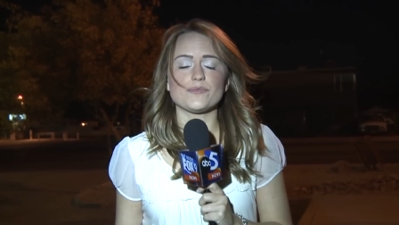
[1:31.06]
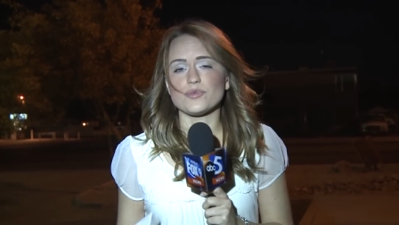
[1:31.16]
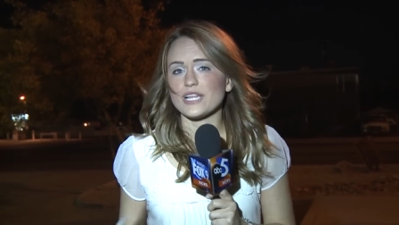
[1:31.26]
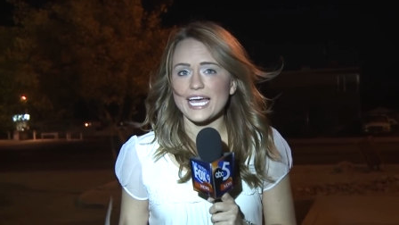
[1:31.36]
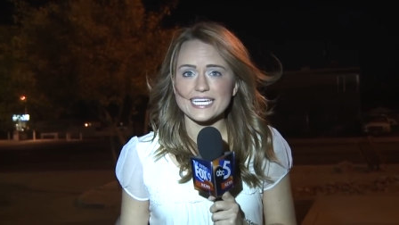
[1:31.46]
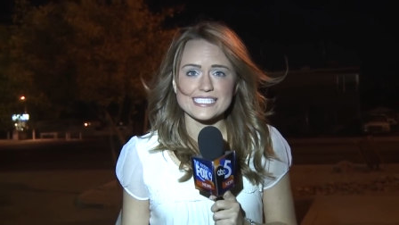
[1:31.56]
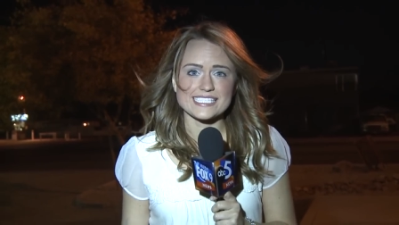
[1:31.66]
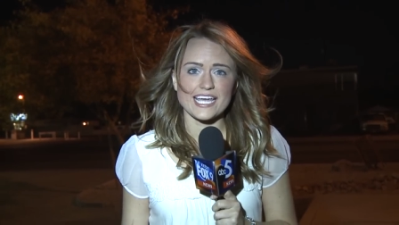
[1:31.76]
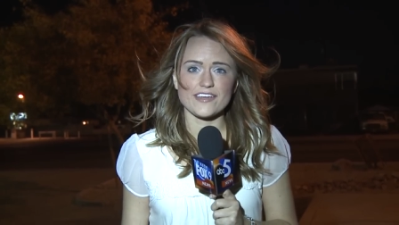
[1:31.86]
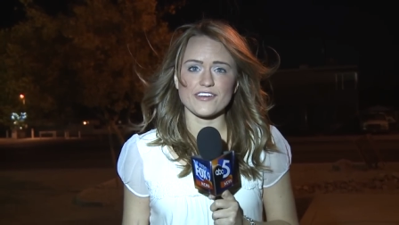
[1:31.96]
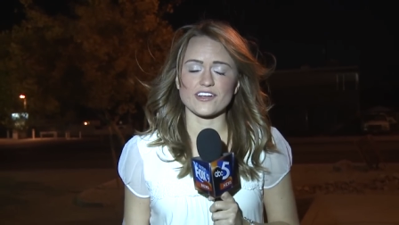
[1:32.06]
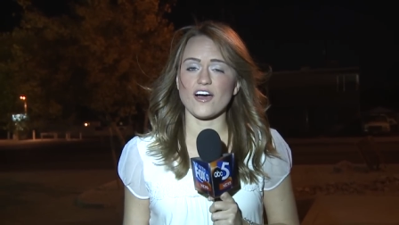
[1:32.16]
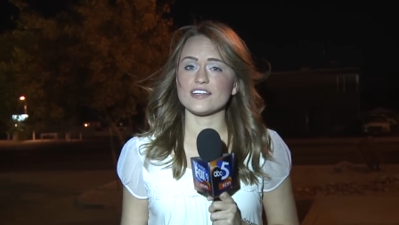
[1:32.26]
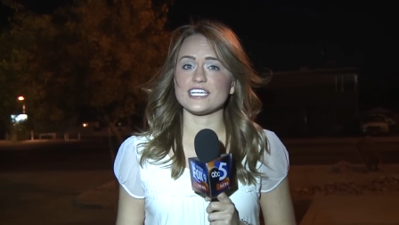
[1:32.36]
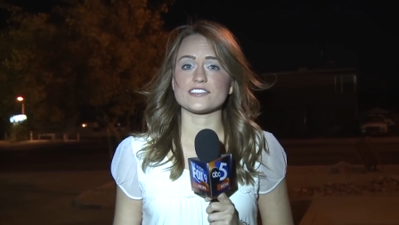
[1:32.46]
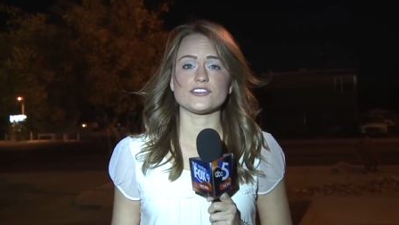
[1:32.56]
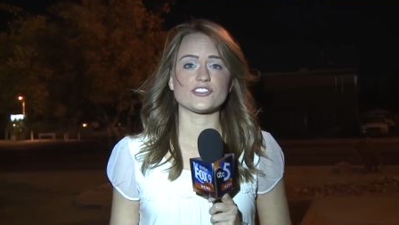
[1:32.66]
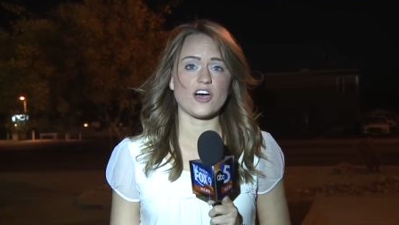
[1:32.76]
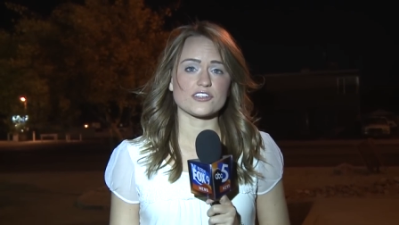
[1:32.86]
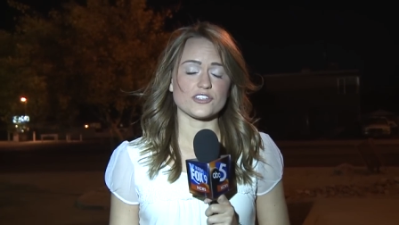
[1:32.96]
to play it safe and contact your
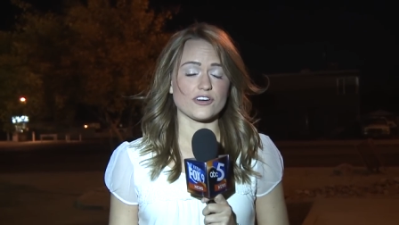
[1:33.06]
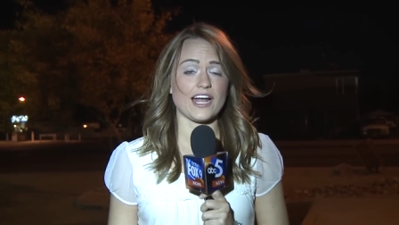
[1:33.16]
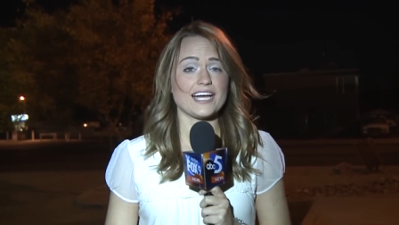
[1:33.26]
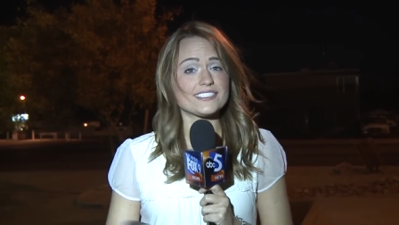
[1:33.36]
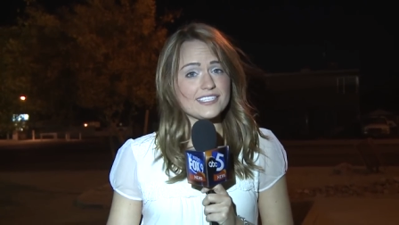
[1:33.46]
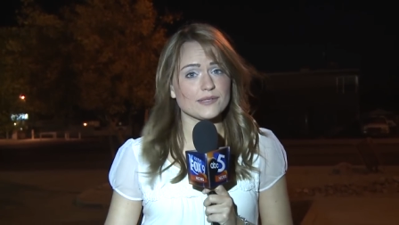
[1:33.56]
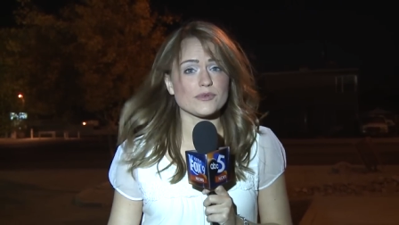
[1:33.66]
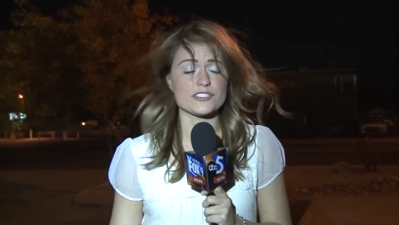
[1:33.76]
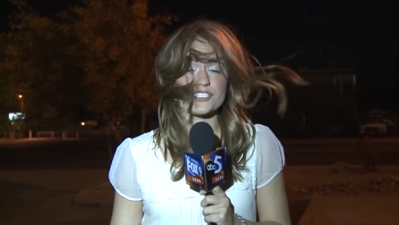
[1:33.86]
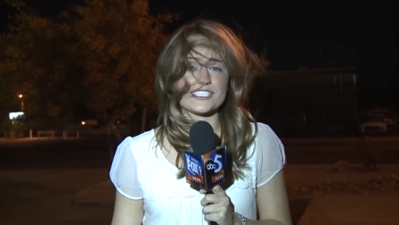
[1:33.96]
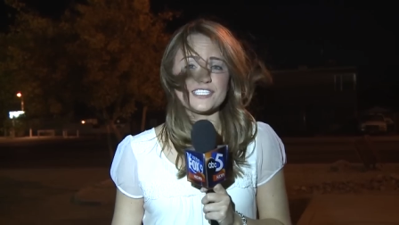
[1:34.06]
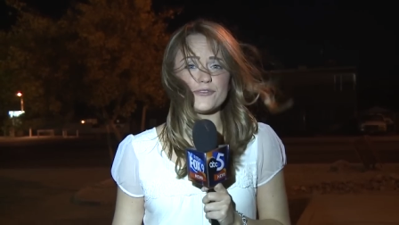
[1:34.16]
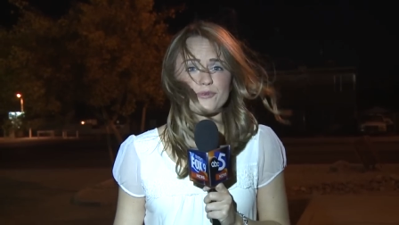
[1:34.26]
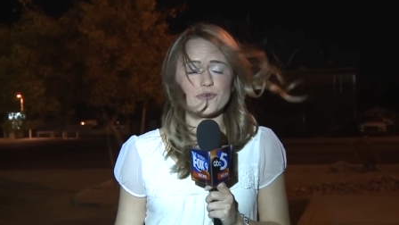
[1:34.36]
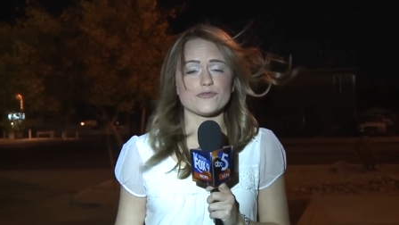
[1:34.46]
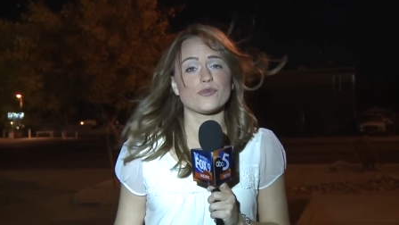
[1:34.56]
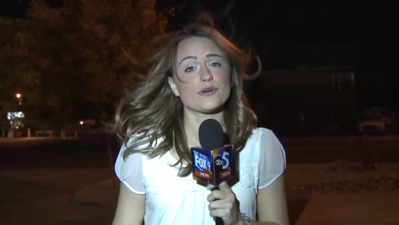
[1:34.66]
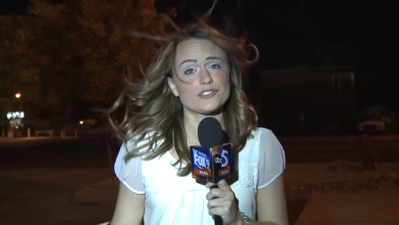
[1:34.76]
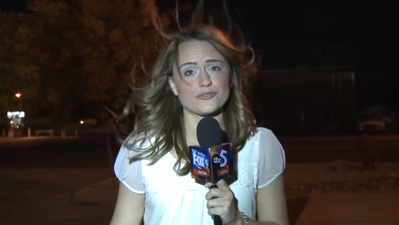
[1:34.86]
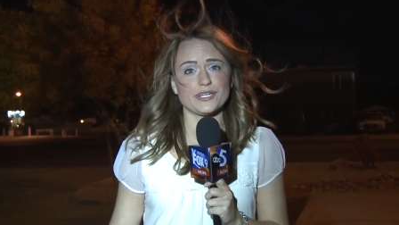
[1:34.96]
doctor or head to the emergency room
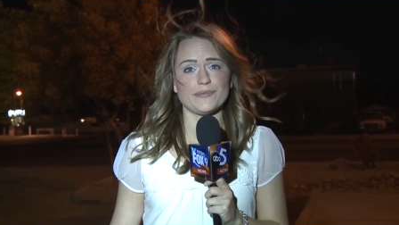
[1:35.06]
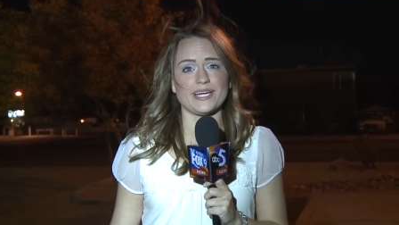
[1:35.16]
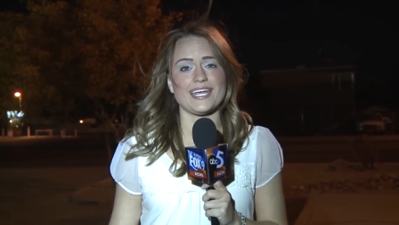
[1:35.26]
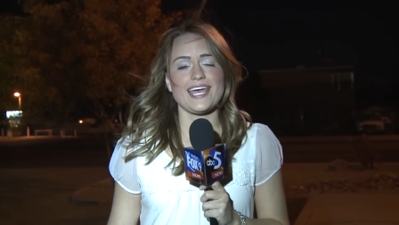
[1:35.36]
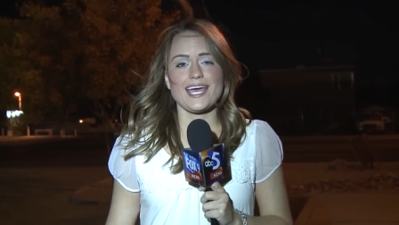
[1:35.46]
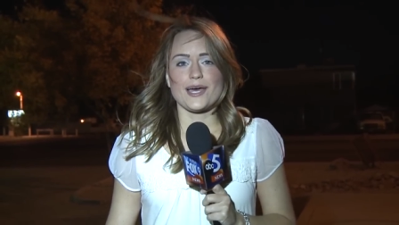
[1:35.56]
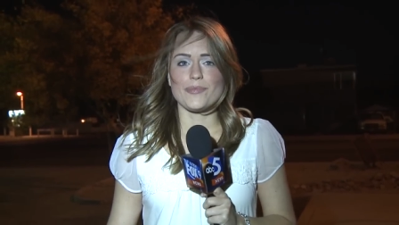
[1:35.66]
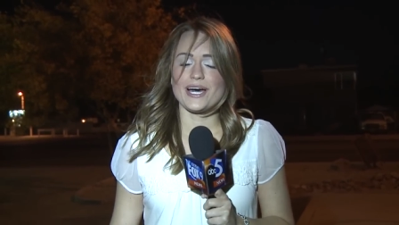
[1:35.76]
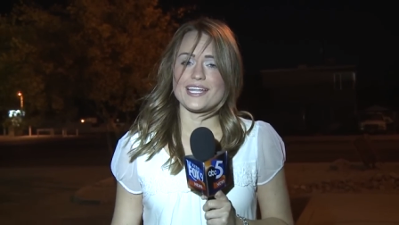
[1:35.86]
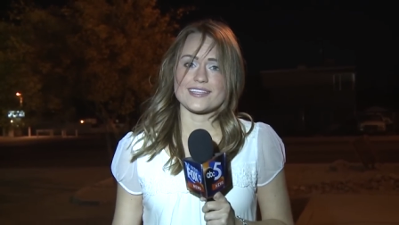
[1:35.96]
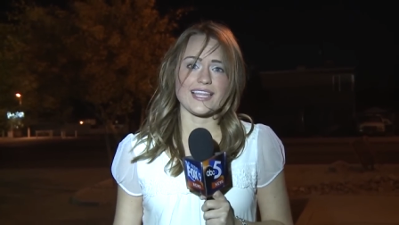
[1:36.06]
for treatment. But